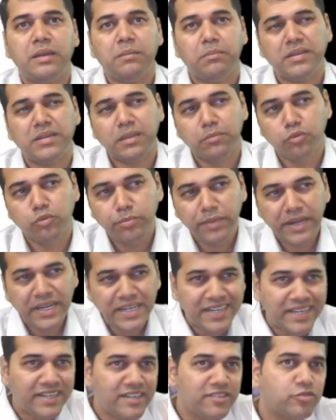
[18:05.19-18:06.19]
but the moment
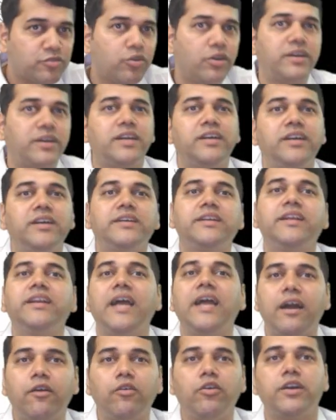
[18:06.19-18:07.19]
it is contradictory,
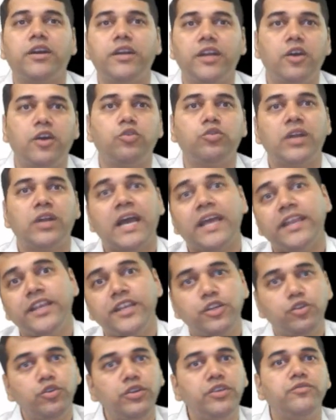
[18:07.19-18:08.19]
I have got a doubt, I
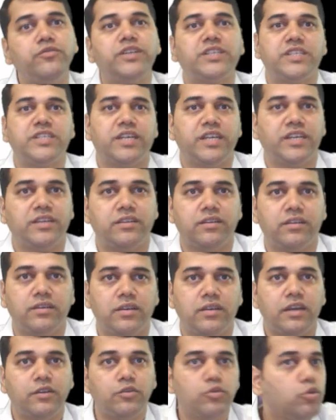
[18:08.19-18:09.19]
need to investigate, I
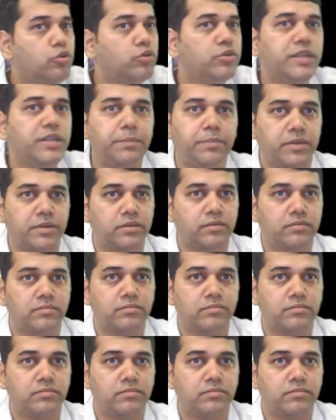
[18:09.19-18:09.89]
have to go deeper.